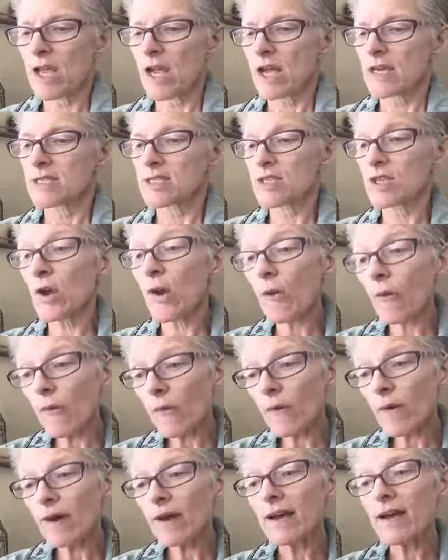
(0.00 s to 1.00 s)

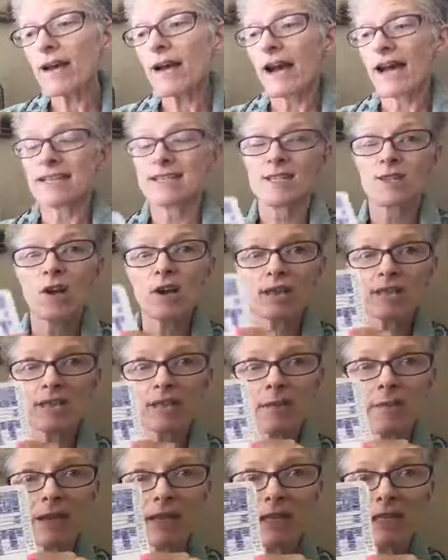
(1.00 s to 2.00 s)
So I saw
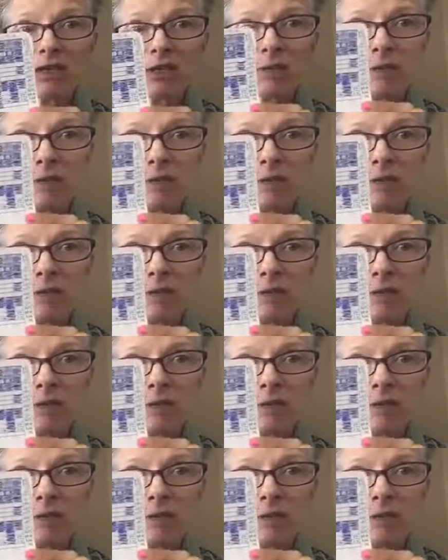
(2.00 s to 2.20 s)
somebody do